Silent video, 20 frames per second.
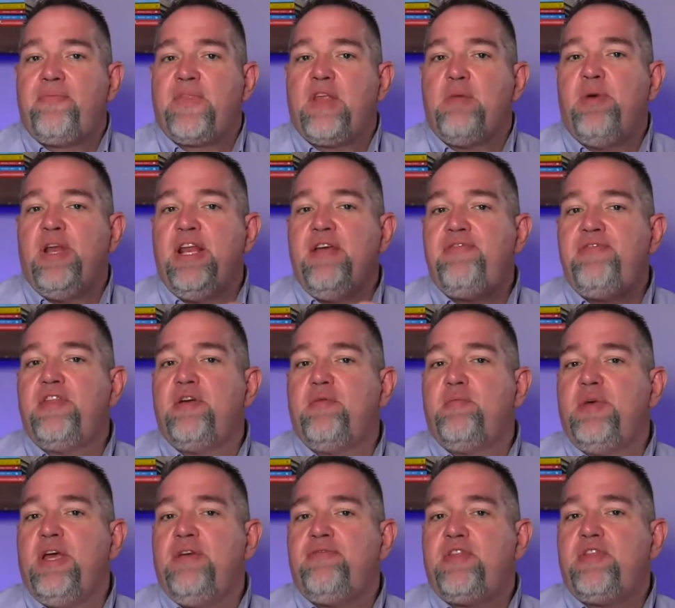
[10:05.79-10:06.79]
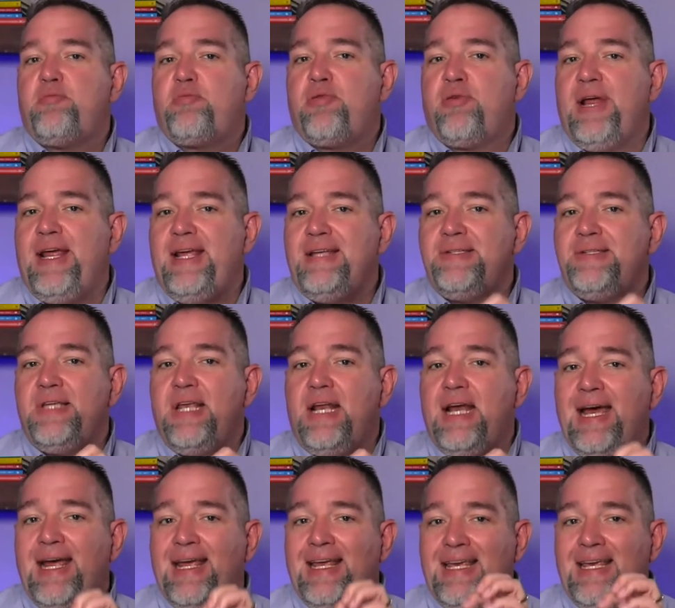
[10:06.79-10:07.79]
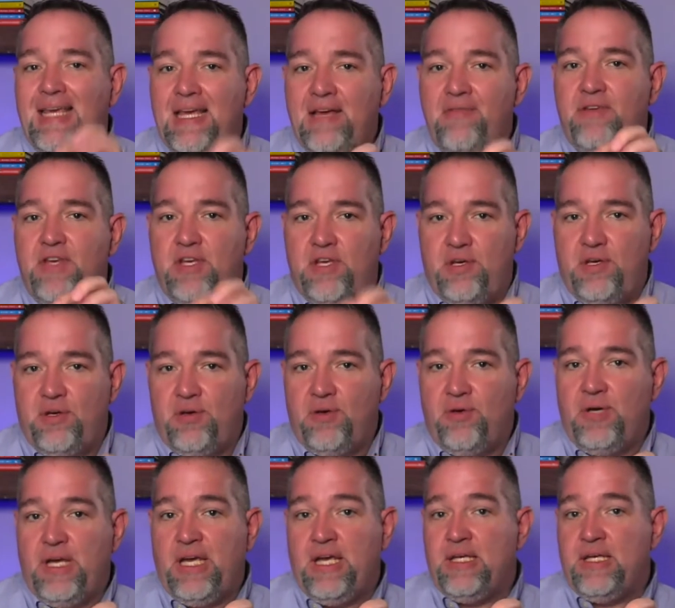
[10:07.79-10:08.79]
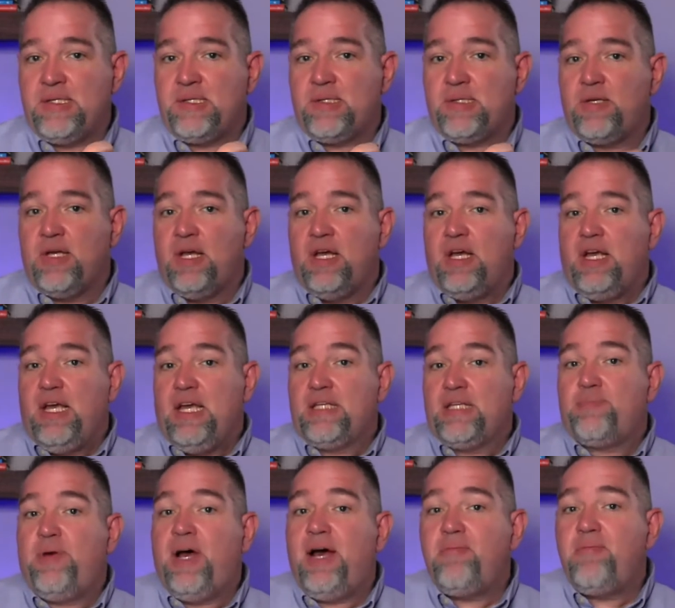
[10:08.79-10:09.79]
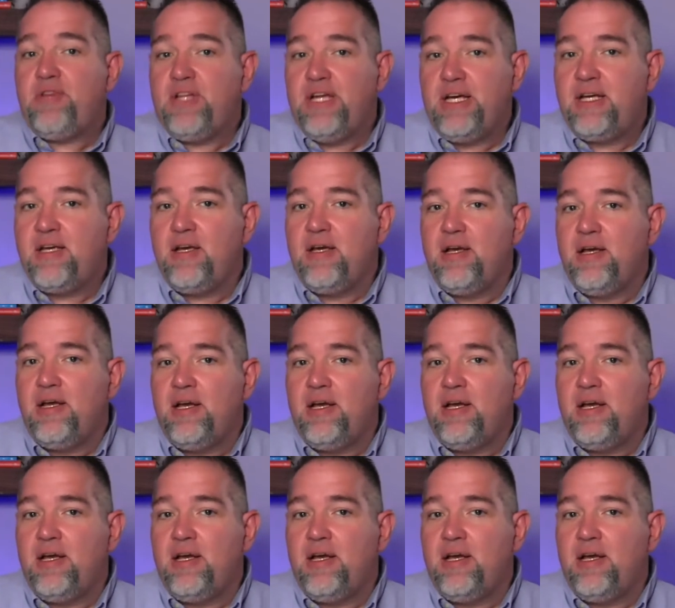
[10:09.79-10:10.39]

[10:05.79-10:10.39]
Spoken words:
But if the praise that I give you is public,